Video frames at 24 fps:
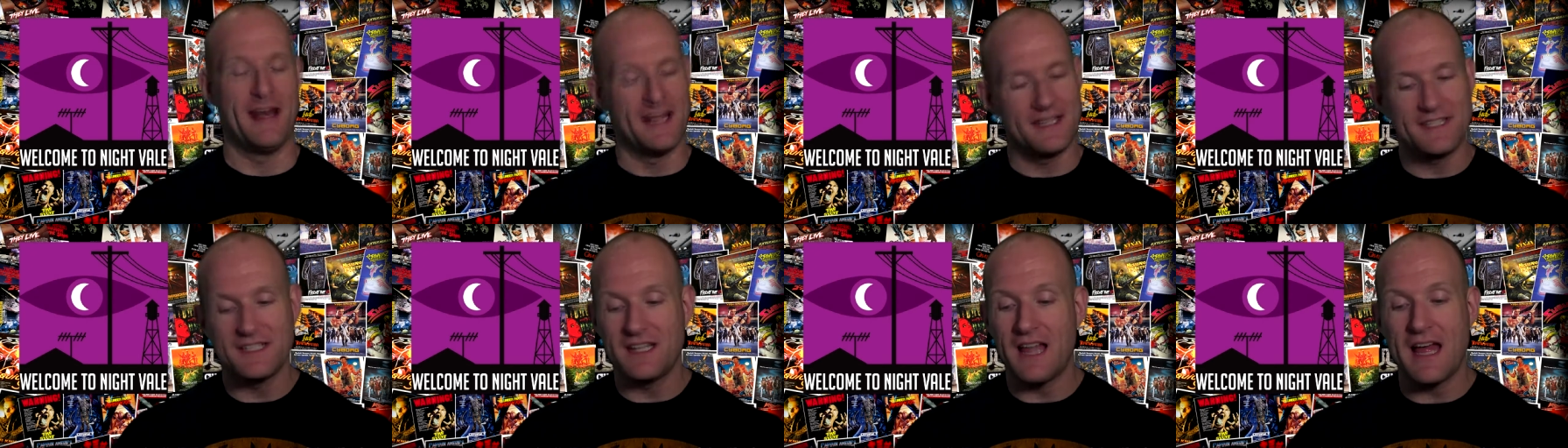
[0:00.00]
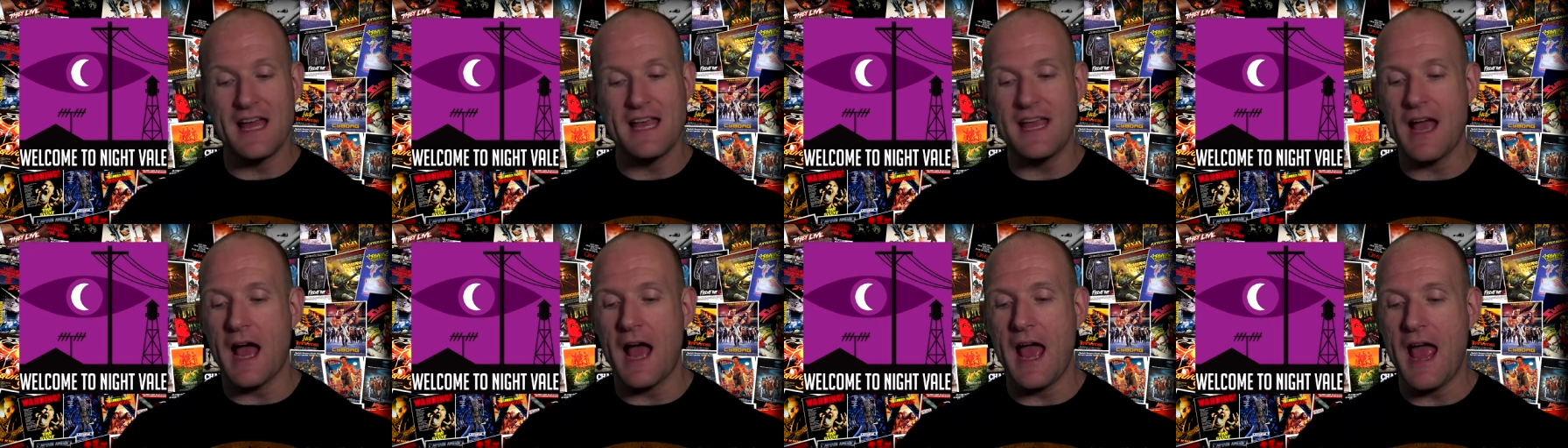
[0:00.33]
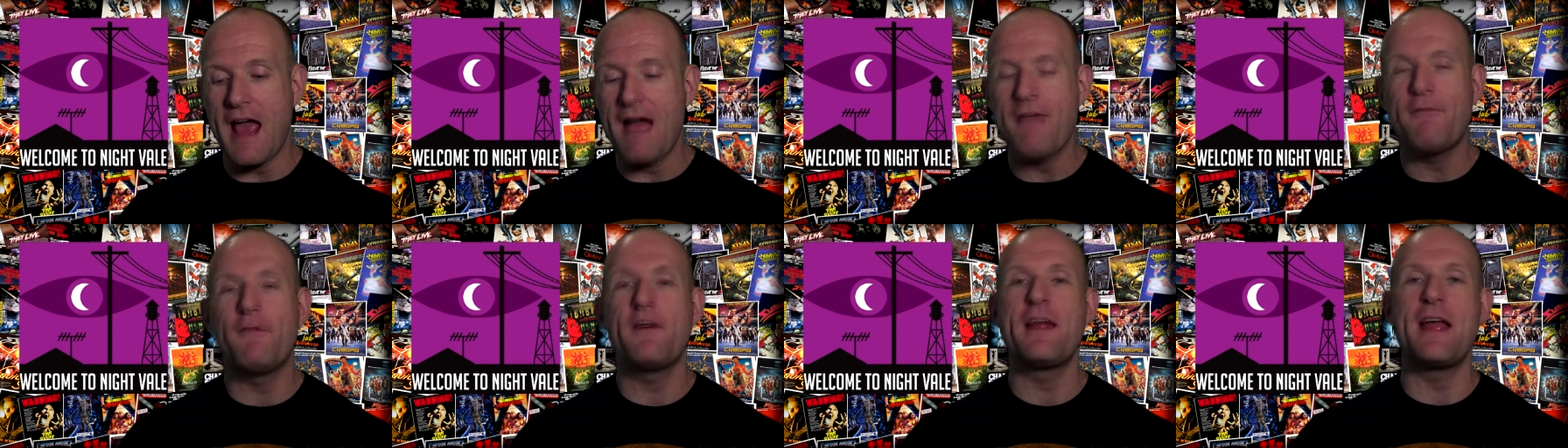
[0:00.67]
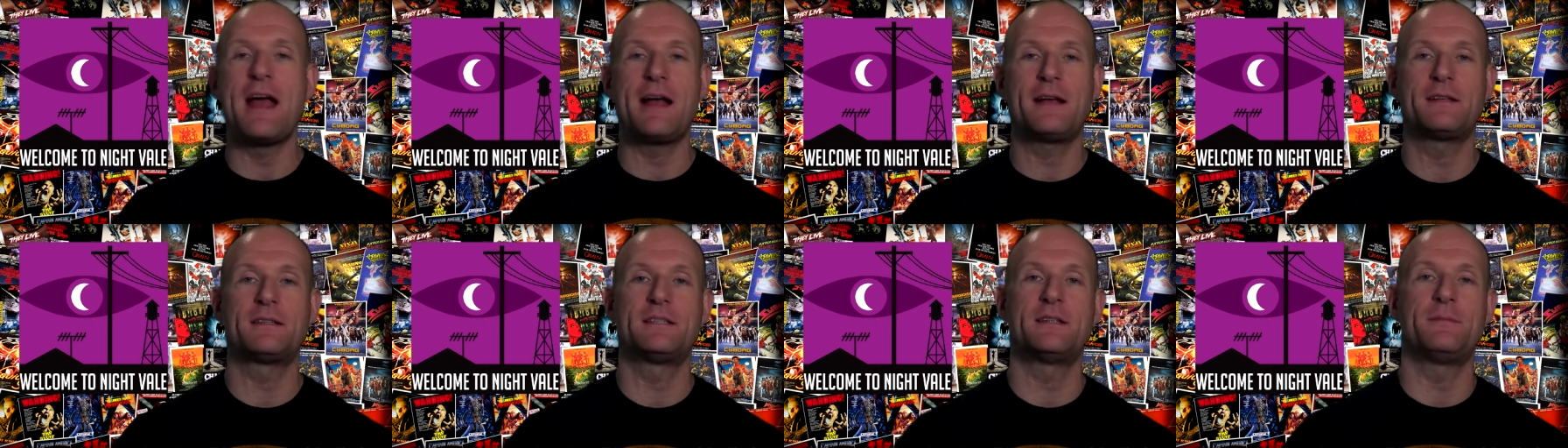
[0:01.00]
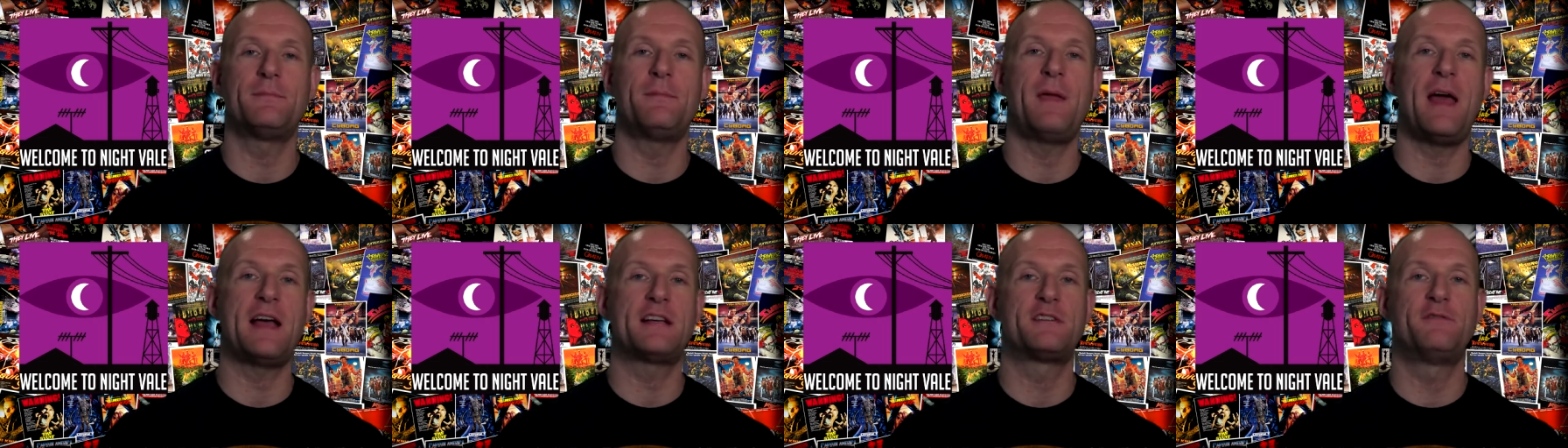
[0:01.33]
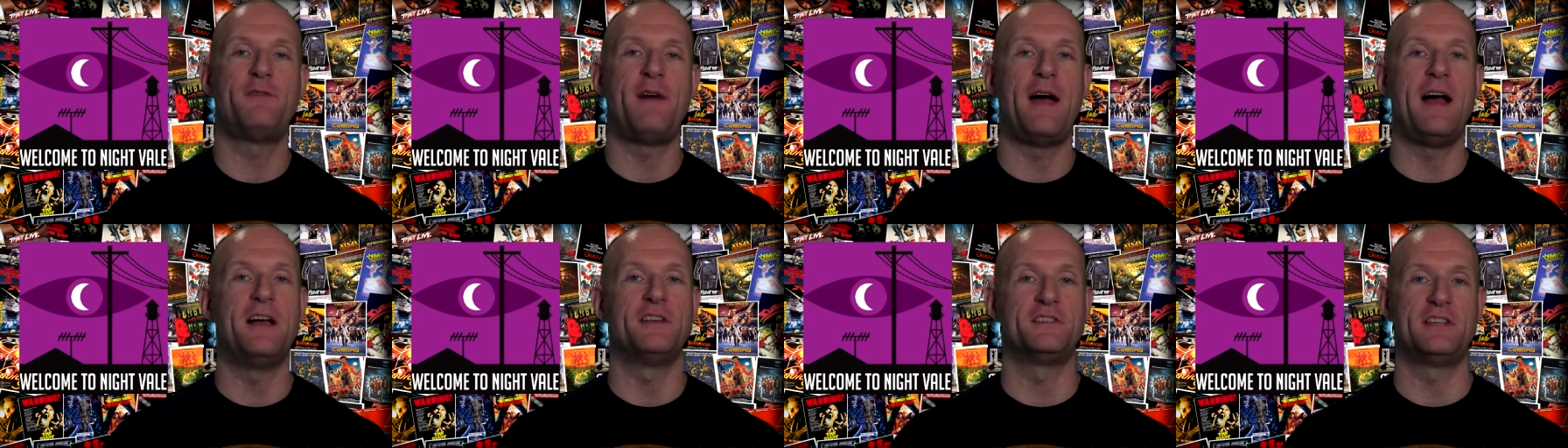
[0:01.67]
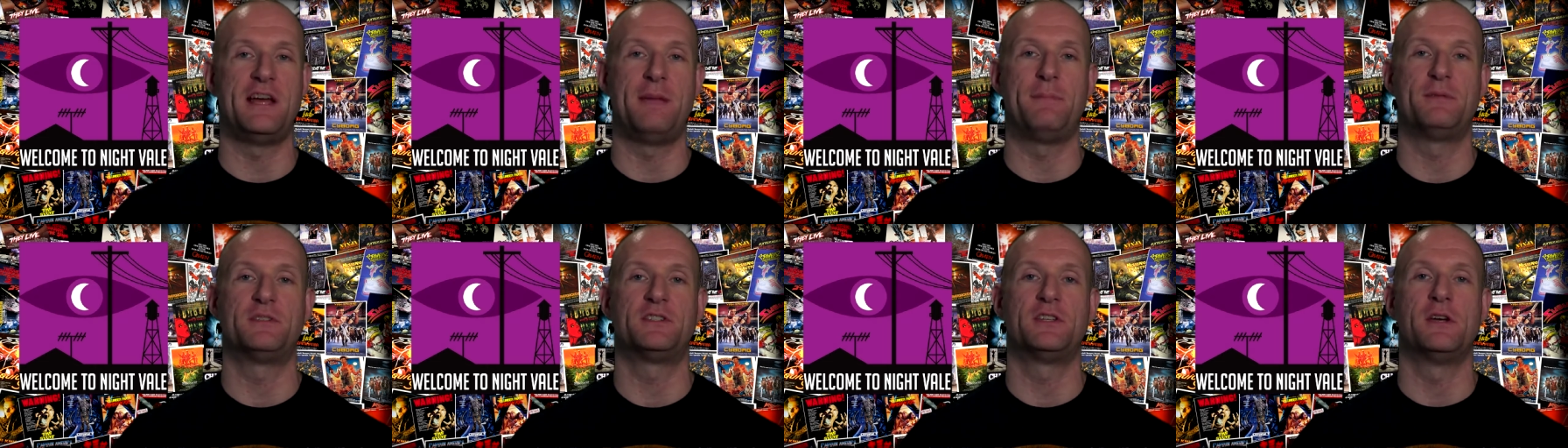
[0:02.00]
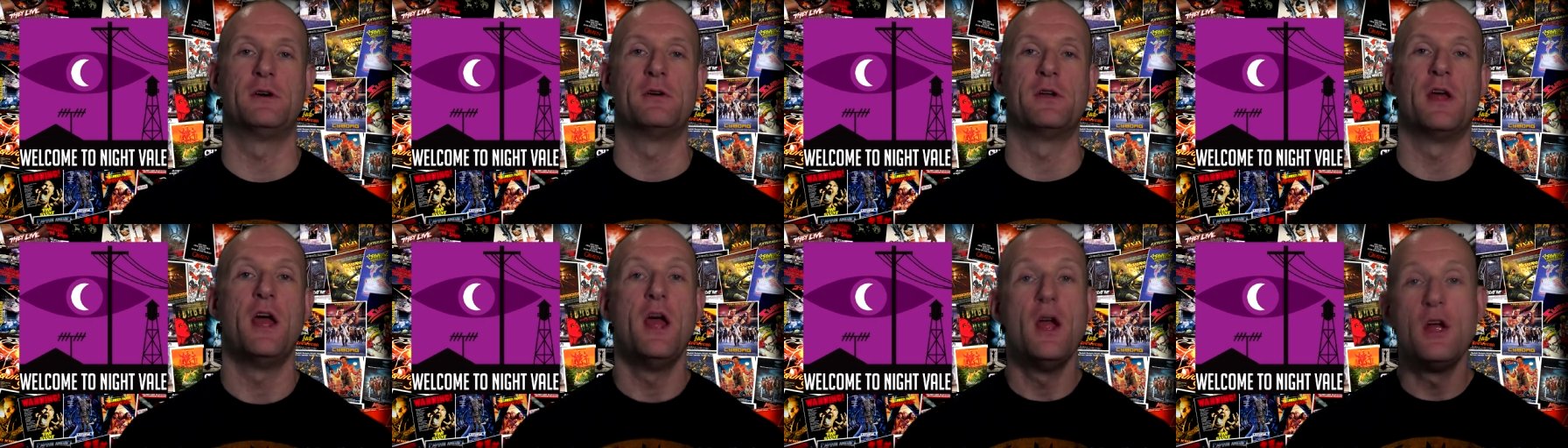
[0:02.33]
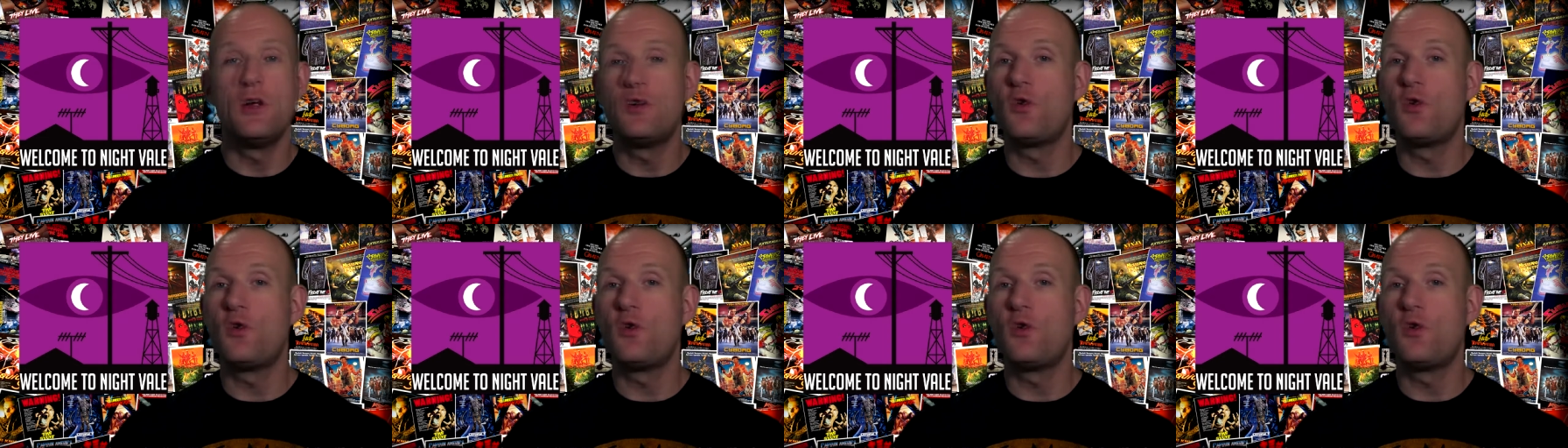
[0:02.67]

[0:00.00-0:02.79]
It's like every X-Files episode